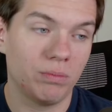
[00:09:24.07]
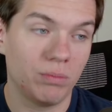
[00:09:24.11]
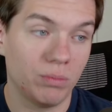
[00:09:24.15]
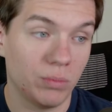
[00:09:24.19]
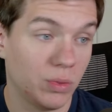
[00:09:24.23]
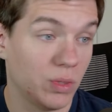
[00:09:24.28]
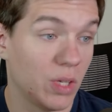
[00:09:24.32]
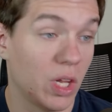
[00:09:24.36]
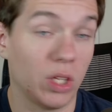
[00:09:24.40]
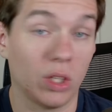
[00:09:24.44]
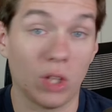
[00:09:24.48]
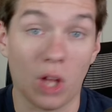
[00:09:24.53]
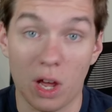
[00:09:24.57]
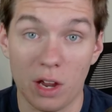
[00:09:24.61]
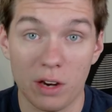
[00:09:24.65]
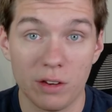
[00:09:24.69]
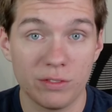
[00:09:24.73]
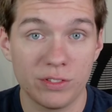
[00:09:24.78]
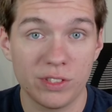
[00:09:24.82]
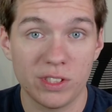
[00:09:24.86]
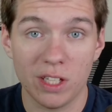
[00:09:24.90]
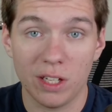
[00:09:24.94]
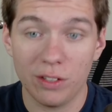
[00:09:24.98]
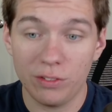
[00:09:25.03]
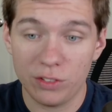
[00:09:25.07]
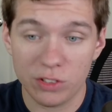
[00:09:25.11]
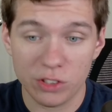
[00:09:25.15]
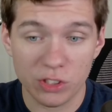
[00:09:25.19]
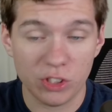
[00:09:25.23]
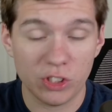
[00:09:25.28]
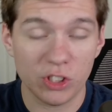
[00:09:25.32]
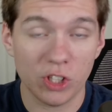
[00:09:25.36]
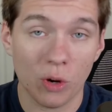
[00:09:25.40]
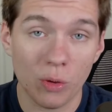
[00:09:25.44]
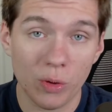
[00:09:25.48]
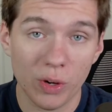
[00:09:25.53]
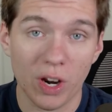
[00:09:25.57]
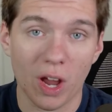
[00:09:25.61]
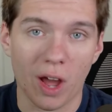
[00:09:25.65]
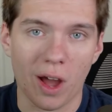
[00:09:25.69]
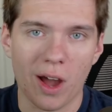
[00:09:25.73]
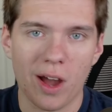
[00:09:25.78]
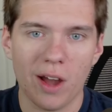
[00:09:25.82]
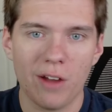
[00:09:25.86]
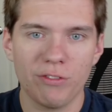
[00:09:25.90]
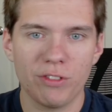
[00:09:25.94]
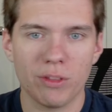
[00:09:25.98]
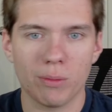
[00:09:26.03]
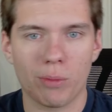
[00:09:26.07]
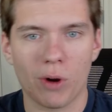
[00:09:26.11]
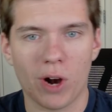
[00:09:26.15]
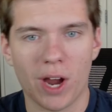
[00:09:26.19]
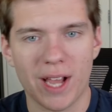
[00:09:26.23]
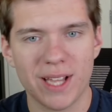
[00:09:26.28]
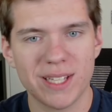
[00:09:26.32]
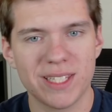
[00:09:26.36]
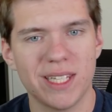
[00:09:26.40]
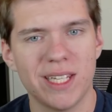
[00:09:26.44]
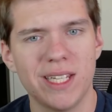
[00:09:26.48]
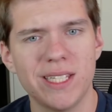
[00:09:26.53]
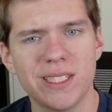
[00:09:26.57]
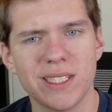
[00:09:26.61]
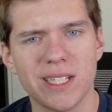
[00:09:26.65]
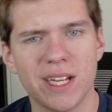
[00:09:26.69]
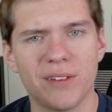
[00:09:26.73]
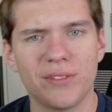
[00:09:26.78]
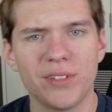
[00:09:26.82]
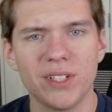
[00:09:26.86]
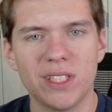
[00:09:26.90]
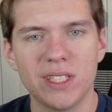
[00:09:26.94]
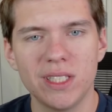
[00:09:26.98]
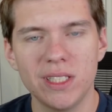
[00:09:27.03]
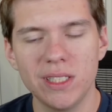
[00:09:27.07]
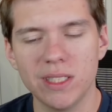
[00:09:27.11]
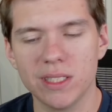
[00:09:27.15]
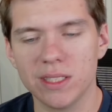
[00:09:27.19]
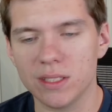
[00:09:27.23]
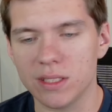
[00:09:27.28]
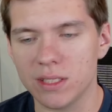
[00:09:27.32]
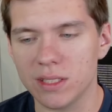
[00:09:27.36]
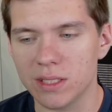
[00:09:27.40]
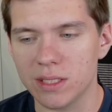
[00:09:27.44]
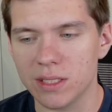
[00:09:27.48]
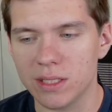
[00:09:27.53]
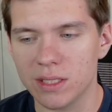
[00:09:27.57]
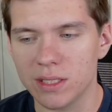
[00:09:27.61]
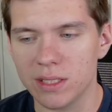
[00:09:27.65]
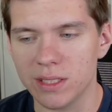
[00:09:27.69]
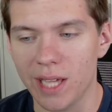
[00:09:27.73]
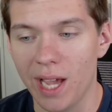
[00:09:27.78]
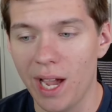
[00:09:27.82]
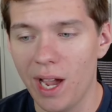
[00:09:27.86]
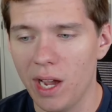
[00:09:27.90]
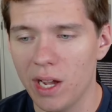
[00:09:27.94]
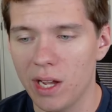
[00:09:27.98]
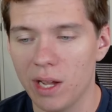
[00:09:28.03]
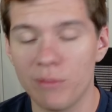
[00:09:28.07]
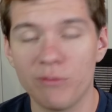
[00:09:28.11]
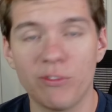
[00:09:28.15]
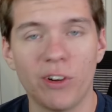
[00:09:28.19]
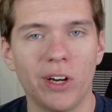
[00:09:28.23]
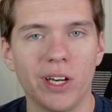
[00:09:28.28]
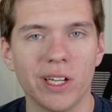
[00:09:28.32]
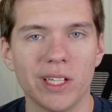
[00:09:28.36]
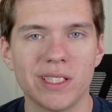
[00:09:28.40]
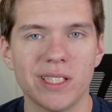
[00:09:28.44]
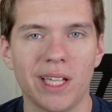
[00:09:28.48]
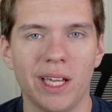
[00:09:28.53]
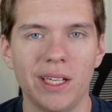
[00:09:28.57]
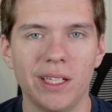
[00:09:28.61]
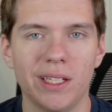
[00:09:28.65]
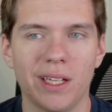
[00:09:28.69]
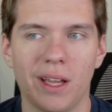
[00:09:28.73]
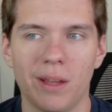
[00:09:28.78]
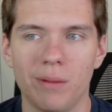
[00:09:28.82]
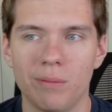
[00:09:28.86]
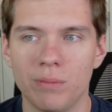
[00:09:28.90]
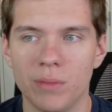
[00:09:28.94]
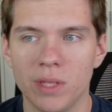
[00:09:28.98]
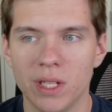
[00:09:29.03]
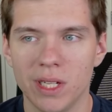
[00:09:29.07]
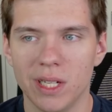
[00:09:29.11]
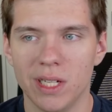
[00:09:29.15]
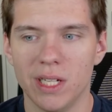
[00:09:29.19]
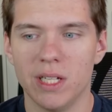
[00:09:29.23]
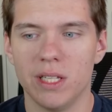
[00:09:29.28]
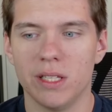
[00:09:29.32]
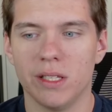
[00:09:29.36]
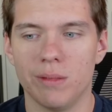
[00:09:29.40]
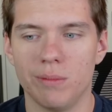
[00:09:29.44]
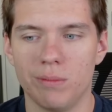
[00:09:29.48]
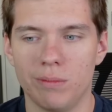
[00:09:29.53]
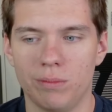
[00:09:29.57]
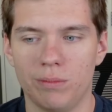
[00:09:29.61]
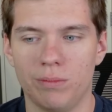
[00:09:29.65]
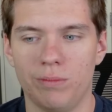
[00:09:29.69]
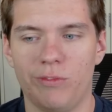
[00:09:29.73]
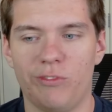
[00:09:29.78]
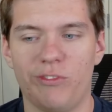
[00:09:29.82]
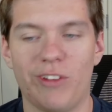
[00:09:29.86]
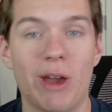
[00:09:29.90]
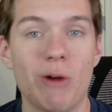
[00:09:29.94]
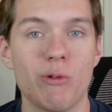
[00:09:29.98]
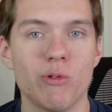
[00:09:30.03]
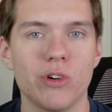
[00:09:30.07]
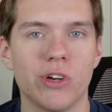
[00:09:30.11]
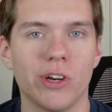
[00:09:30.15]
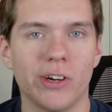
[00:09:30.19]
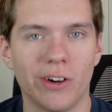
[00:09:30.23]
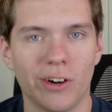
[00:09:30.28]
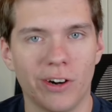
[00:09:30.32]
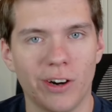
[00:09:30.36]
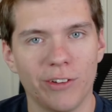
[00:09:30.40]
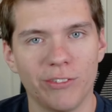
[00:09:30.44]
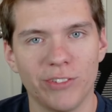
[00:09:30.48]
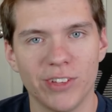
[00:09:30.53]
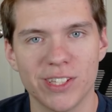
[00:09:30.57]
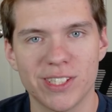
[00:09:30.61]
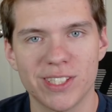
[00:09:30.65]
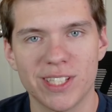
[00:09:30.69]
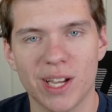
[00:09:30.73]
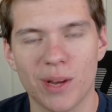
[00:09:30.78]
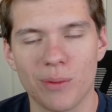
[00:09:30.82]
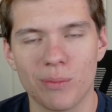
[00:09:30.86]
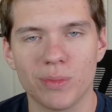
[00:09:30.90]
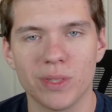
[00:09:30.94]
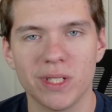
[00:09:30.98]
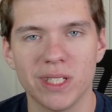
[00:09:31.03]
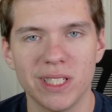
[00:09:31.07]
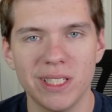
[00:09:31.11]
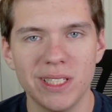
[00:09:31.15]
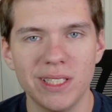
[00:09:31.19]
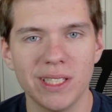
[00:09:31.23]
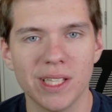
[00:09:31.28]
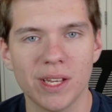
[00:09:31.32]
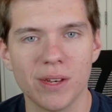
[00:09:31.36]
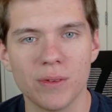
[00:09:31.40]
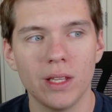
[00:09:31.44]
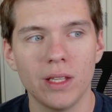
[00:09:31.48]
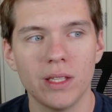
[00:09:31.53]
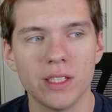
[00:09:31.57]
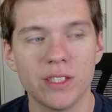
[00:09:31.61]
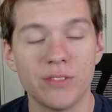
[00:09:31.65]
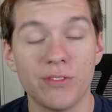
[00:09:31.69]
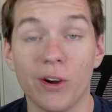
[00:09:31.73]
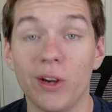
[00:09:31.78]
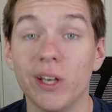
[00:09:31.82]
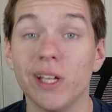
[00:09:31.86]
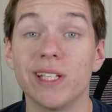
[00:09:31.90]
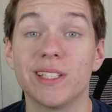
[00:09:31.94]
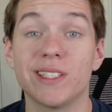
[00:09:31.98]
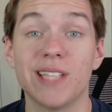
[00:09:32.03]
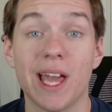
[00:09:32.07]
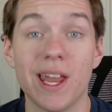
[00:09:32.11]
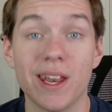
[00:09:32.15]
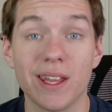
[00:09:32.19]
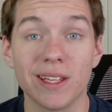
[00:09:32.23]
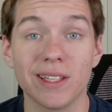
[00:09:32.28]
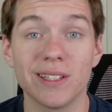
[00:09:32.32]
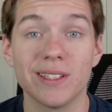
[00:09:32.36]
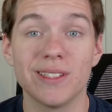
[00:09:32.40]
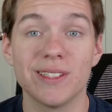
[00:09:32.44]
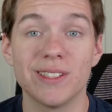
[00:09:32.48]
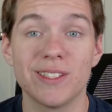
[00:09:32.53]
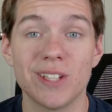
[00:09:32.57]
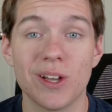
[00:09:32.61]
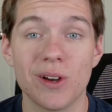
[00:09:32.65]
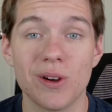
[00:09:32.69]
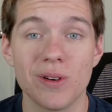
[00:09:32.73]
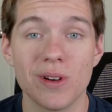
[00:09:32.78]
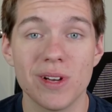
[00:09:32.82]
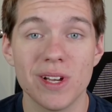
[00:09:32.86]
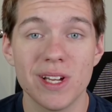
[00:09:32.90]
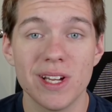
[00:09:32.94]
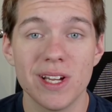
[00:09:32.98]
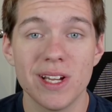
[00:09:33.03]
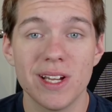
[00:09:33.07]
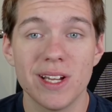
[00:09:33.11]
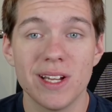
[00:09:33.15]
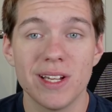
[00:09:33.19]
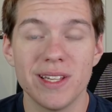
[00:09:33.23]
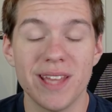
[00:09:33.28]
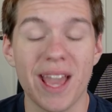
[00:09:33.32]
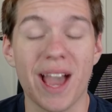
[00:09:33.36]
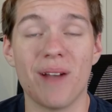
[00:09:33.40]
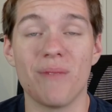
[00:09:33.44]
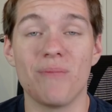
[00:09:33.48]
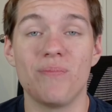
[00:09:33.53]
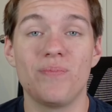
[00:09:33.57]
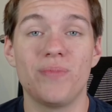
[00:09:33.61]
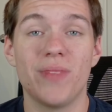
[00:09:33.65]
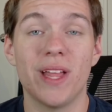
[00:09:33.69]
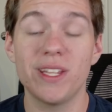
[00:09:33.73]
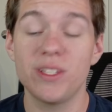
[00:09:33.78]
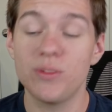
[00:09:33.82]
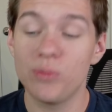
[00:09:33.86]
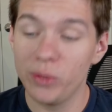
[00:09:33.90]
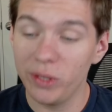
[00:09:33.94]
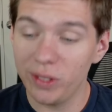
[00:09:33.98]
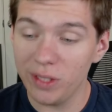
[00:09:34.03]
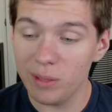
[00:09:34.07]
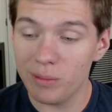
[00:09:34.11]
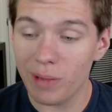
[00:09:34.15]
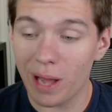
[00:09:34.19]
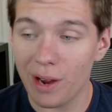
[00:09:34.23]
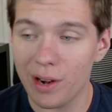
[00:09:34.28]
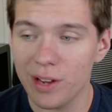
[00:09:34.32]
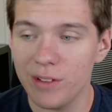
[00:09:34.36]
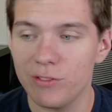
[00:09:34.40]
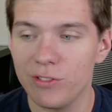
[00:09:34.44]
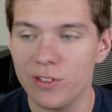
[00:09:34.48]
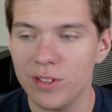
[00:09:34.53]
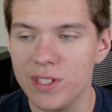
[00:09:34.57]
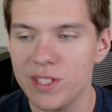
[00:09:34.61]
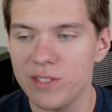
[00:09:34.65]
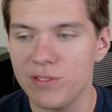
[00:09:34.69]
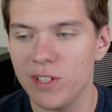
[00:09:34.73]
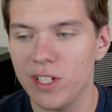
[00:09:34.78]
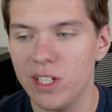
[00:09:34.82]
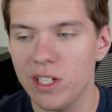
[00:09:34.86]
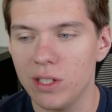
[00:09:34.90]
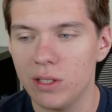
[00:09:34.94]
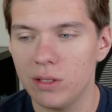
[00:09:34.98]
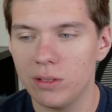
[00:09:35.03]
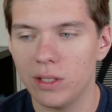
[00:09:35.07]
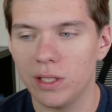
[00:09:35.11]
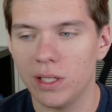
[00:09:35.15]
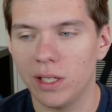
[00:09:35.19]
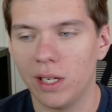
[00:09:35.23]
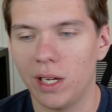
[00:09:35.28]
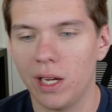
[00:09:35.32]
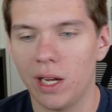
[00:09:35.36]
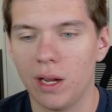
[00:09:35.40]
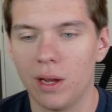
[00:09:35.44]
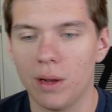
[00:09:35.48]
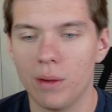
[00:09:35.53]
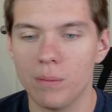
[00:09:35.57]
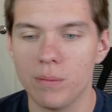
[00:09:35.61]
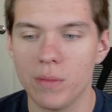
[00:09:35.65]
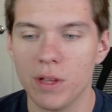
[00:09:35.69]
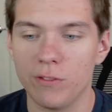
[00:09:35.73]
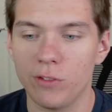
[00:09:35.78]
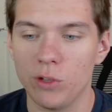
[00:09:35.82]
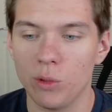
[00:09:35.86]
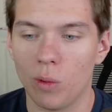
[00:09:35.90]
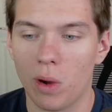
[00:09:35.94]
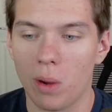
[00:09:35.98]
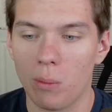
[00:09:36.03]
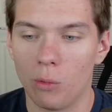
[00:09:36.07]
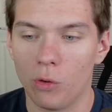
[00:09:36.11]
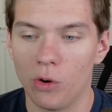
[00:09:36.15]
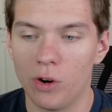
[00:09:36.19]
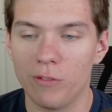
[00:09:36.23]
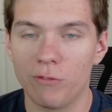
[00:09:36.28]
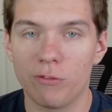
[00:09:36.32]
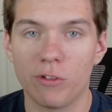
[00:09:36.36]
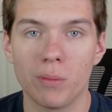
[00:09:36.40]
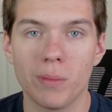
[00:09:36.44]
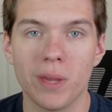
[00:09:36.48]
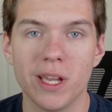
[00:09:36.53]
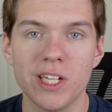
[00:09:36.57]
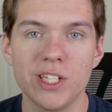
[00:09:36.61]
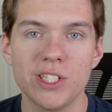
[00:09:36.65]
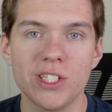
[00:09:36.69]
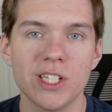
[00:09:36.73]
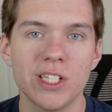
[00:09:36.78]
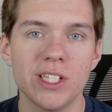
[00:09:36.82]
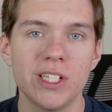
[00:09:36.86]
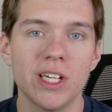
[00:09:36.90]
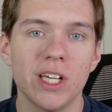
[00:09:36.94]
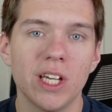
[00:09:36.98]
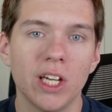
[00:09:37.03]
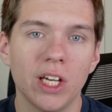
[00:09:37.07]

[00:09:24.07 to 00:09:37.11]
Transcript: a lot of stuff, just show it off, the process and everything. And yeah, I'm very excited. I'm the founder of this company, and it's very exciting. So yeah, that's really about it for this video. If you want more information,